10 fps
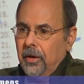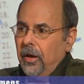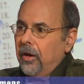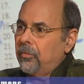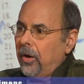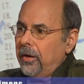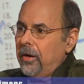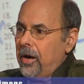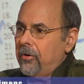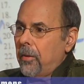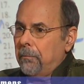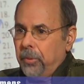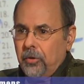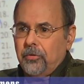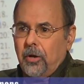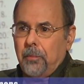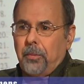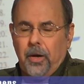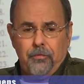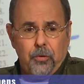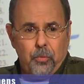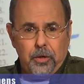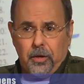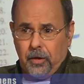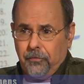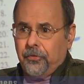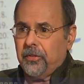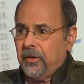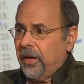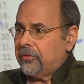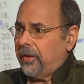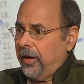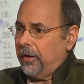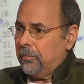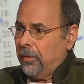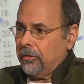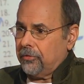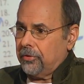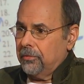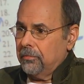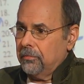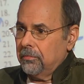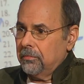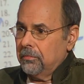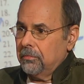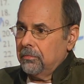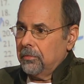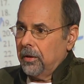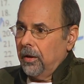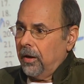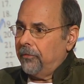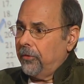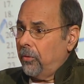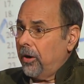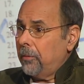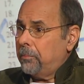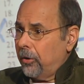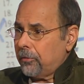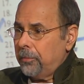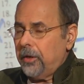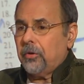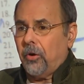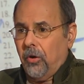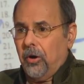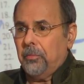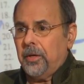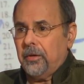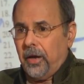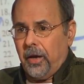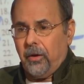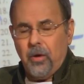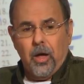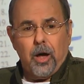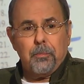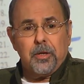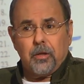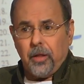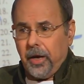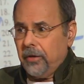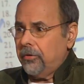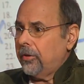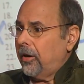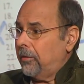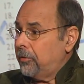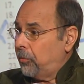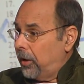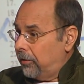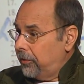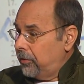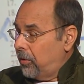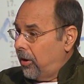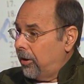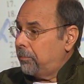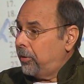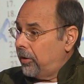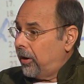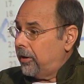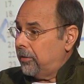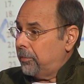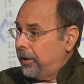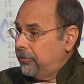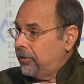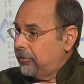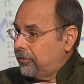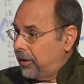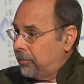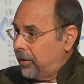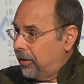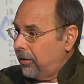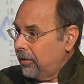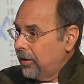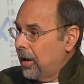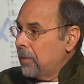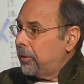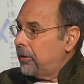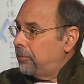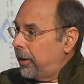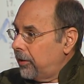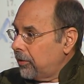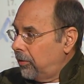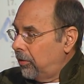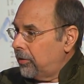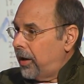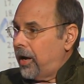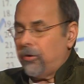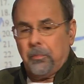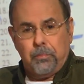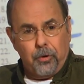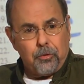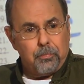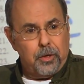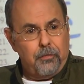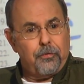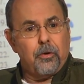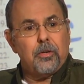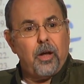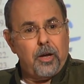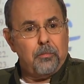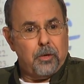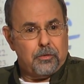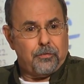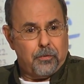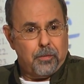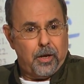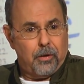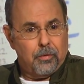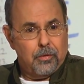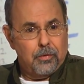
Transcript: And right now, I'm booked up every weekend for the next 8 months. And if you want to book me, call me now. I'll be glad to come to wherever you are and put on an amazing seminar. But you better call now and book me for 9 months from now.